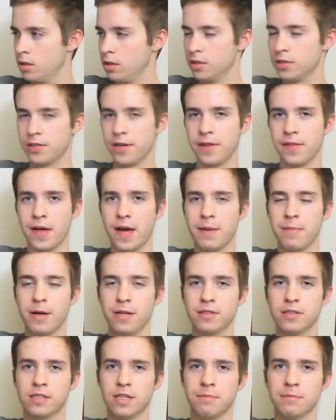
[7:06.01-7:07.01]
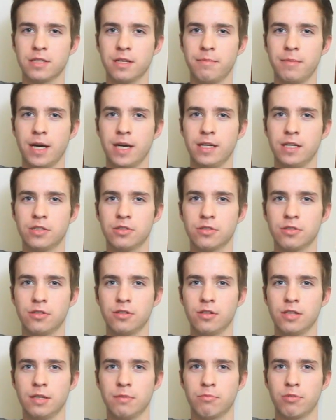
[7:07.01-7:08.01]
So yeah, that about sums up my
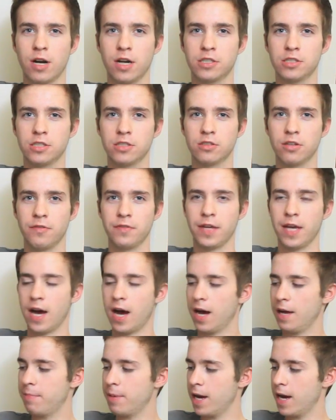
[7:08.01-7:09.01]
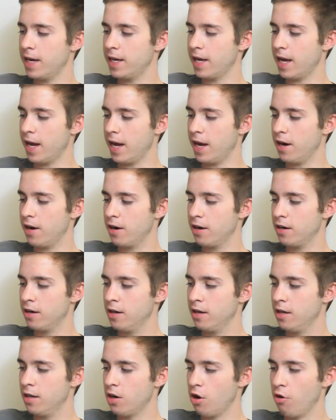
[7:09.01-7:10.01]
initial impressions on the iPad Air.
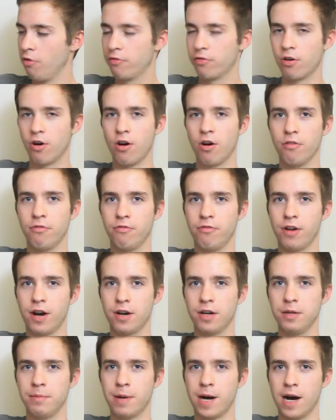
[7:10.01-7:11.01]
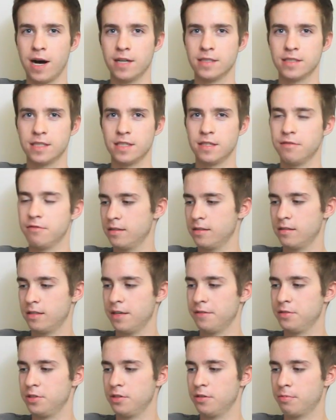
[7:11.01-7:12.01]
Overall, very positive.
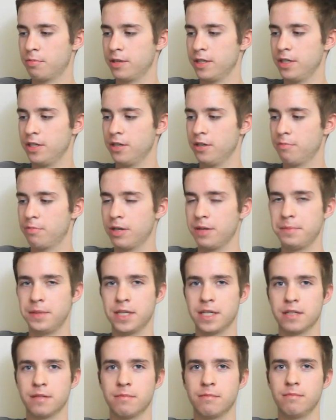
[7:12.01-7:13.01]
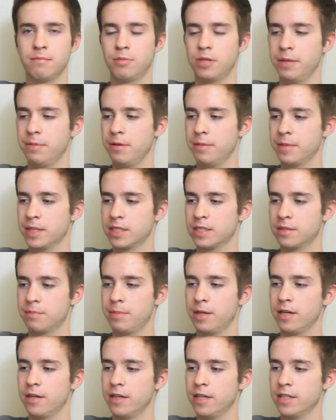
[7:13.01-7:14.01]
Gives you a pretty good premium
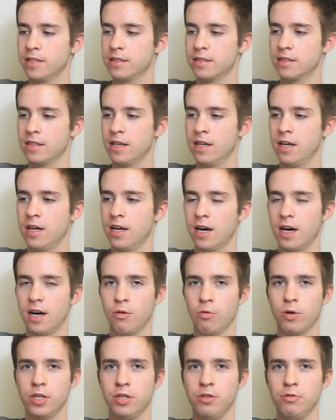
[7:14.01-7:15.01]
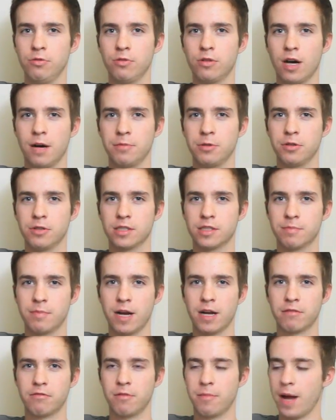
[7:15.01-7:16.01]
experience. What you come to
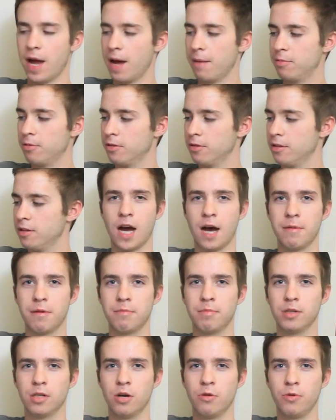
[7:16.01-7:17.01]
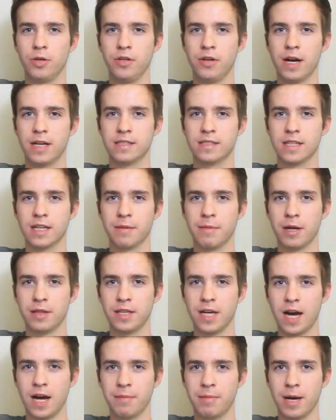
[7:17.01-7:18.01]
expect from Apple. Comment below what you guys think about
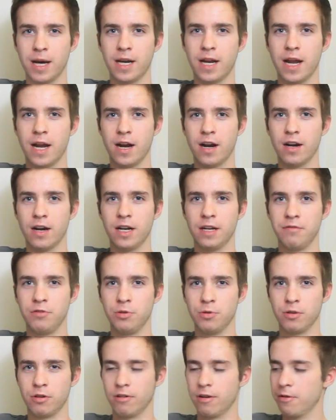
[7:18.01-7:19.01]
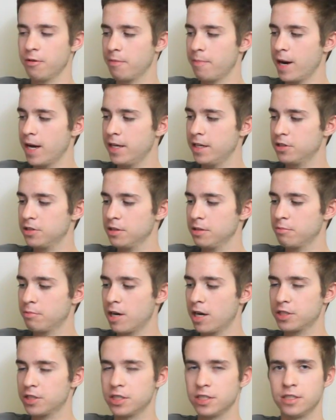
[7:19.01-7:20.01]
the iPad Air, and if you agree with my initial
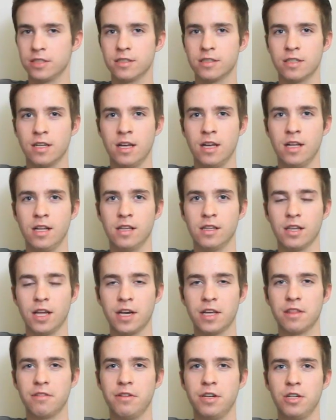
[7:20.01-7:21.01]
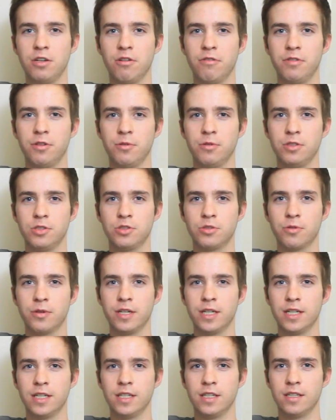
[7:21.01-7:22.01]
impressions. Like the video if you
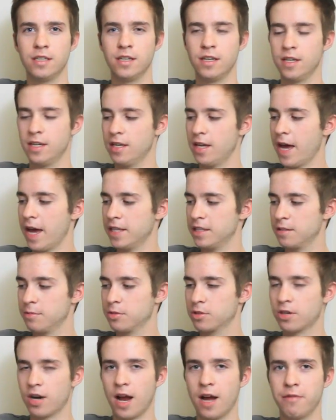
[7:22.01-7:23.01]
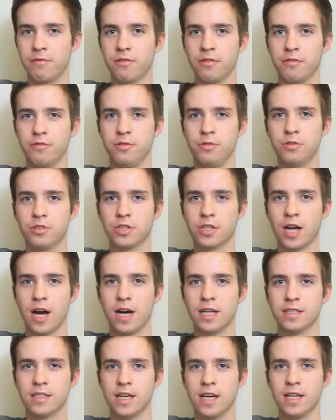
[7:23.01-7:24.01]
enjoyed it, and subscribe for future
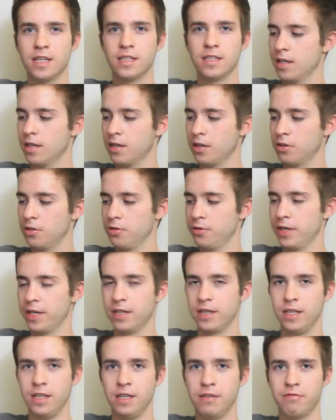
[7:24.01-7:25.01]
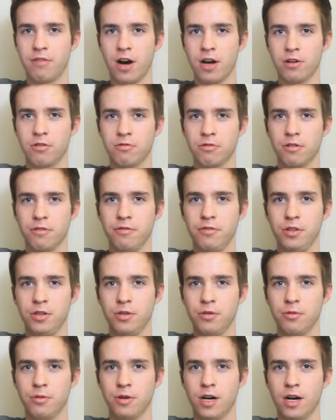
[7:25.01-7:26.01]
content, including the final
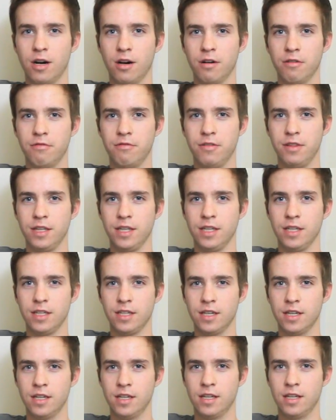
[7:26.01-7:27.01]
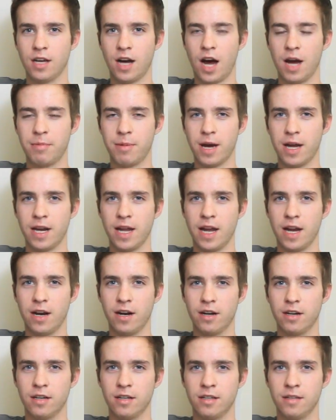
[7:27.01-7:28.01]
review of the iPad
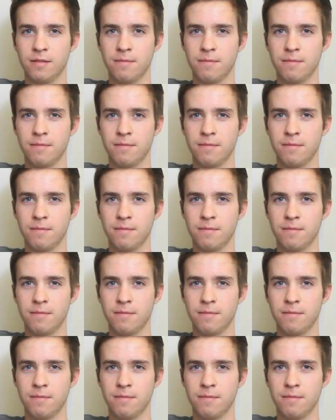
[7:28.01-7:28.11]
Air.